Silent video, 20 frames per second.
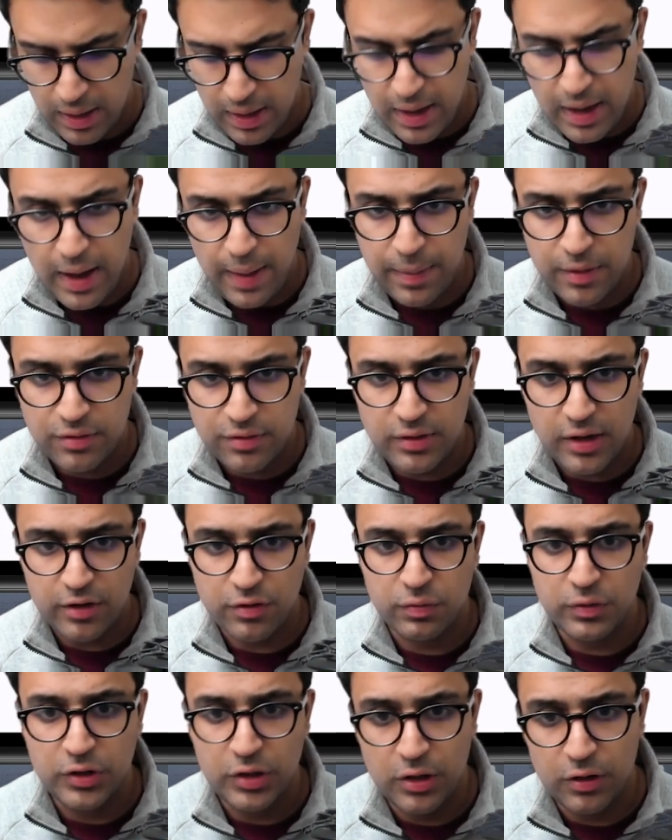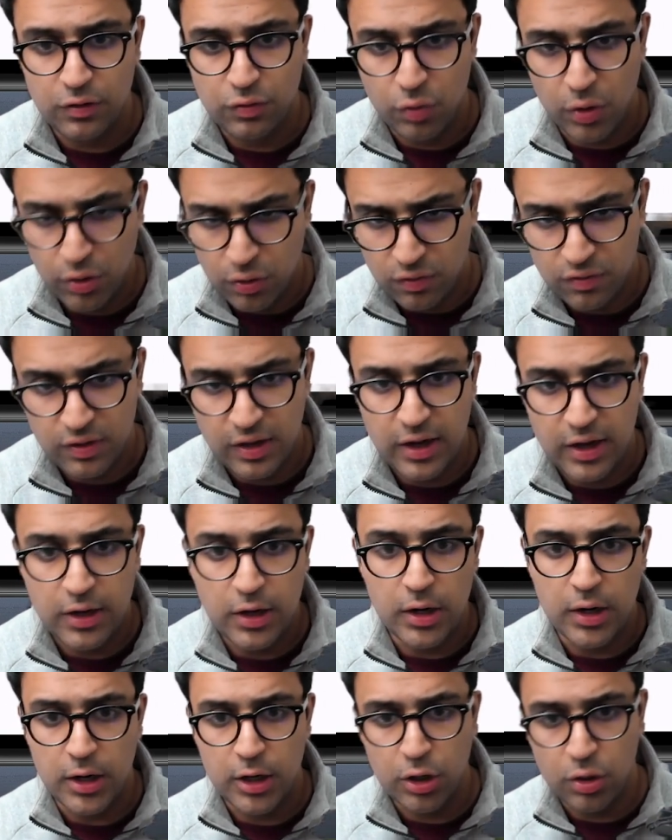And this text widget is going to say
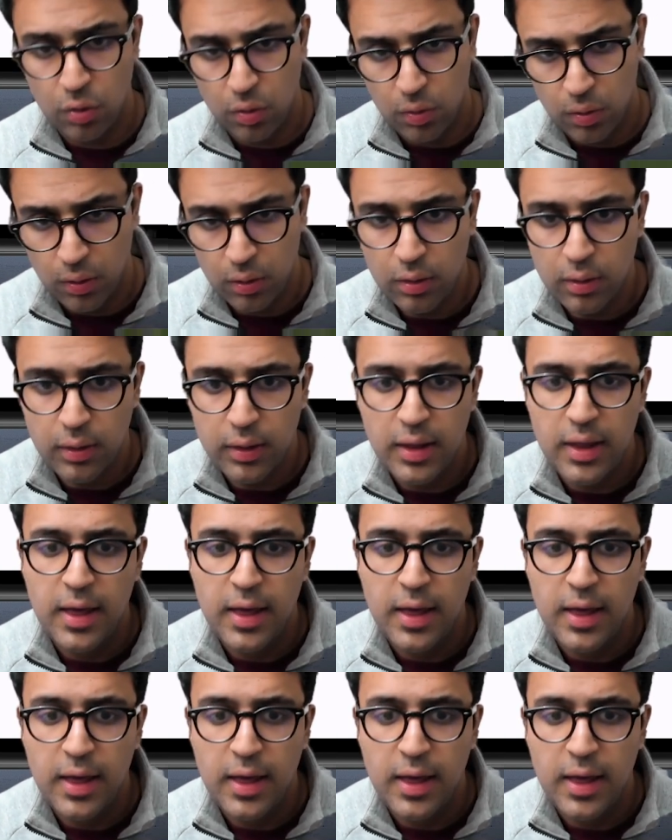cart total,